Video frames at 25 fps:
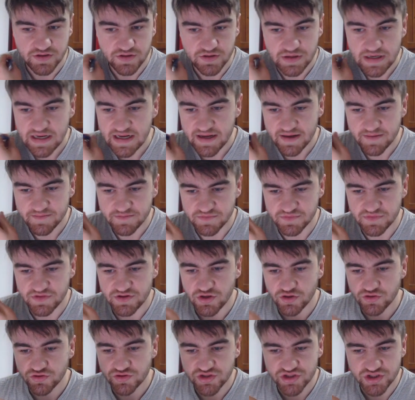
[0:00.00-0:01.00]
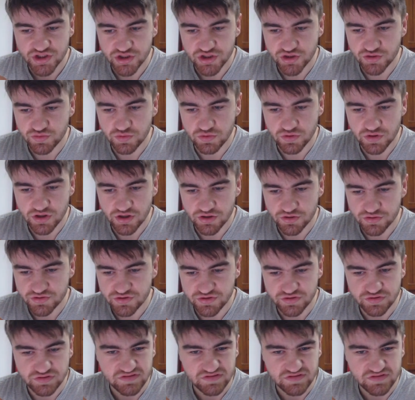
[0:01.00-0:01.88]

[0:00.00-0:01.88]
those 2 will go to